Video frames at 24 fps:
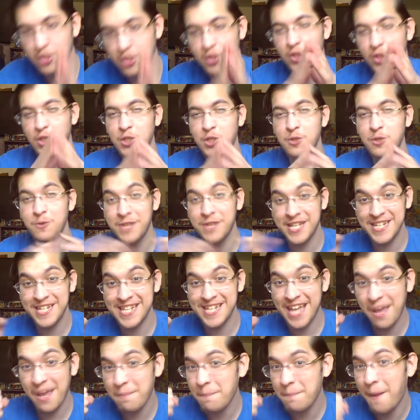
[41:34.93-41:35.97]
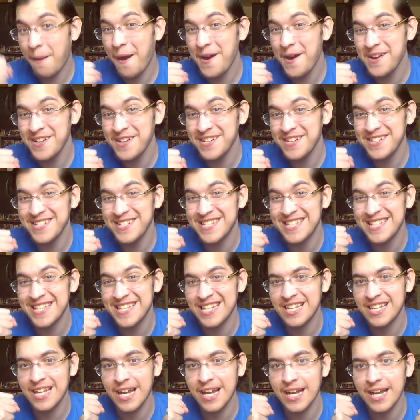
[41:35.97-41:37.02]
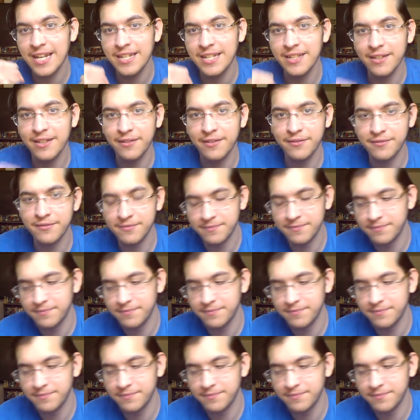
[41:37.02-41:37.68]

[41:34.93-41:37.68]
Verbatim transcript: You can get partners in the kind of.